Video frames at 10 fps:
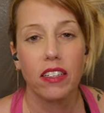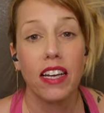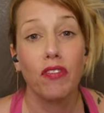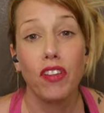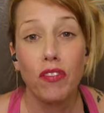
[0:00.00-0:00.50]

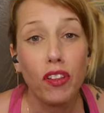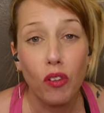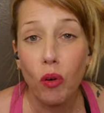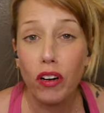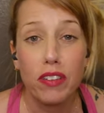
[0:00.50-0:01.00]
if, if the
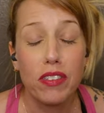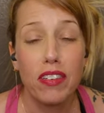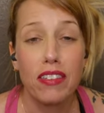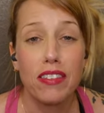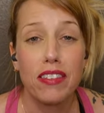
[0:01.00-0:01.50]
Lord
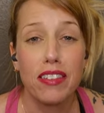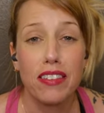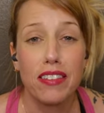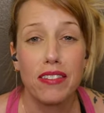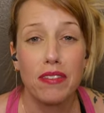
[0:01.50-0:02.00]
is, is,
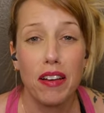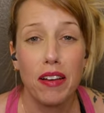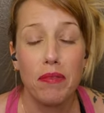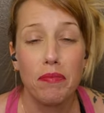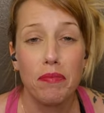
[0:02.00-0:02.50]
is
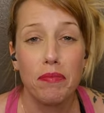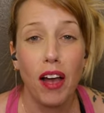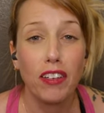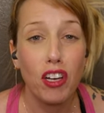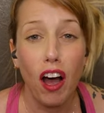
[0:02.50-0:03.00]
um,
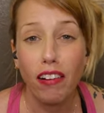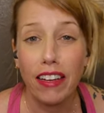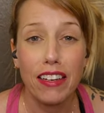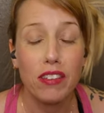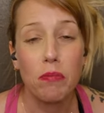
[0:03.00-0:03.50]
not
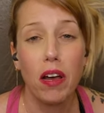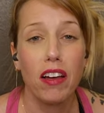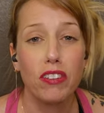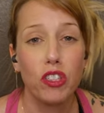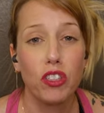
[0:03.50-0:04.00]
talking as
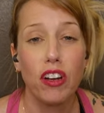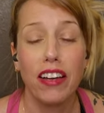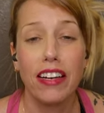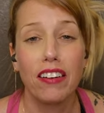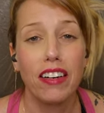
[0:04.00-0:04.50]
much, you're
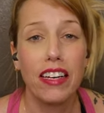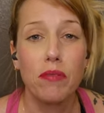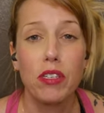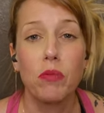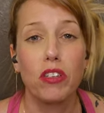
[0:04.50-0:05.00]
not hearing
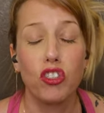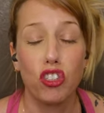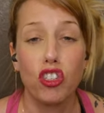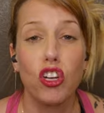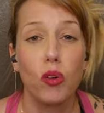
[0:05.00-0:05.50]
him as much,
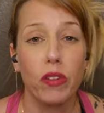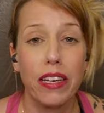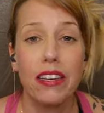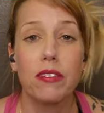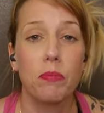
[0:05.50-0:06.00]
just know that
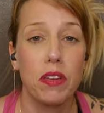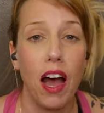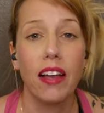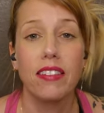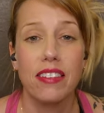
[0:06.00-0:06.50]
he is
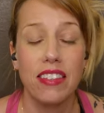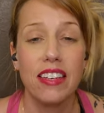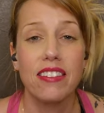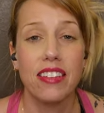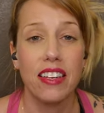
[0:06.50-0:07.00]
behind the
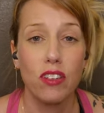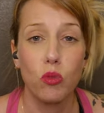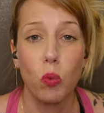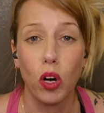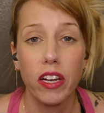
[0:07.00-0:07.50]
scenes and he
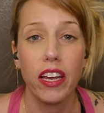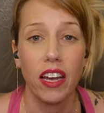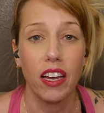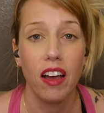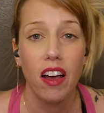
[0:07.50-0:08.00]
is
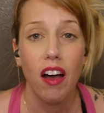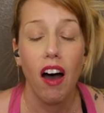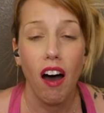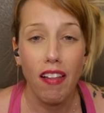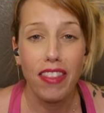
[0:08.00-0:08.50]
working
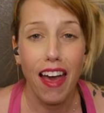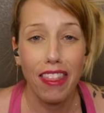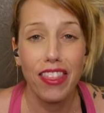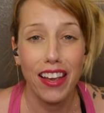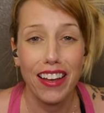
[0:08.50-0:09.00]
on
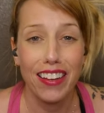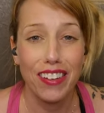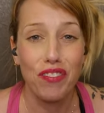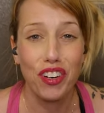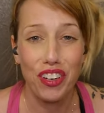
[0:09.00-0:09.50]
that
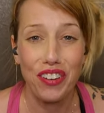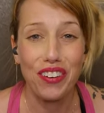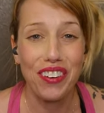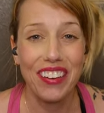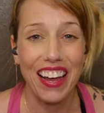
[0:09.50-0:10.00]
thing for
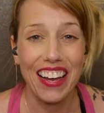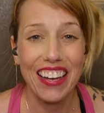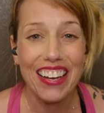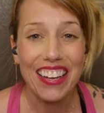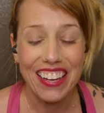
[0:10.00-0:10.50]
you,
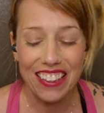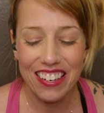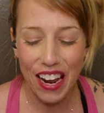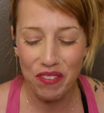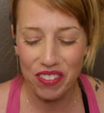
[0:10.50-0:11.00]
okay? In
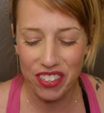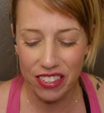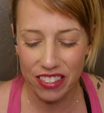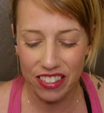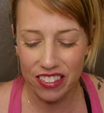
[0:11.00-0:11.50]
the name of
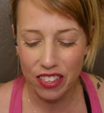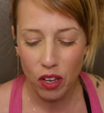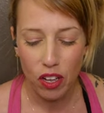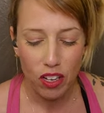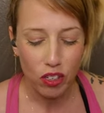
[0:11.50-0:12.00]
Jesus.
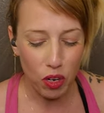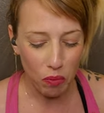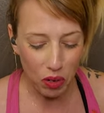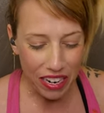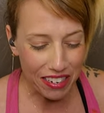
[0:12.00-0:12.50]
So
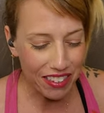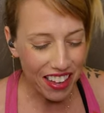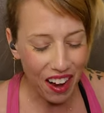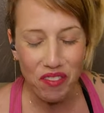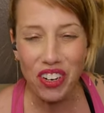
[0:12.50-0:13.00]
I'm
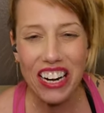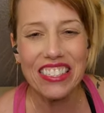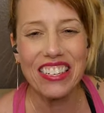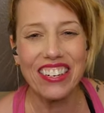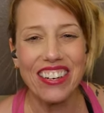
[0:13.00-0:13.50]
reading, I'm
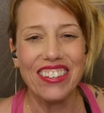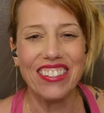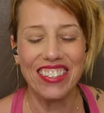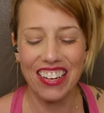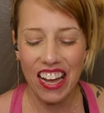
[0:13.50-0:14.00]
reading, you know,
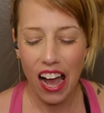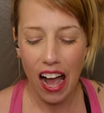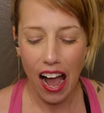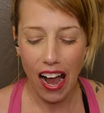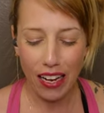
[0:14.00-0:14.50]
and
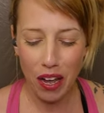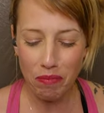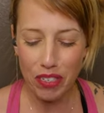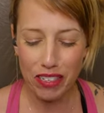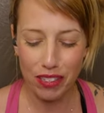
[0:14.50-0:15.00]
I
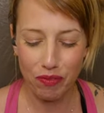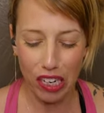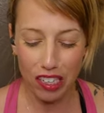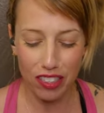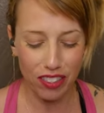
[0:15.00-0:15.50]
come to this
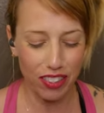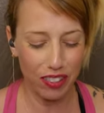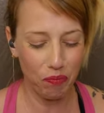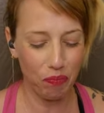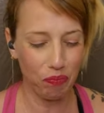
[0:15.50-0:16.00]
verse.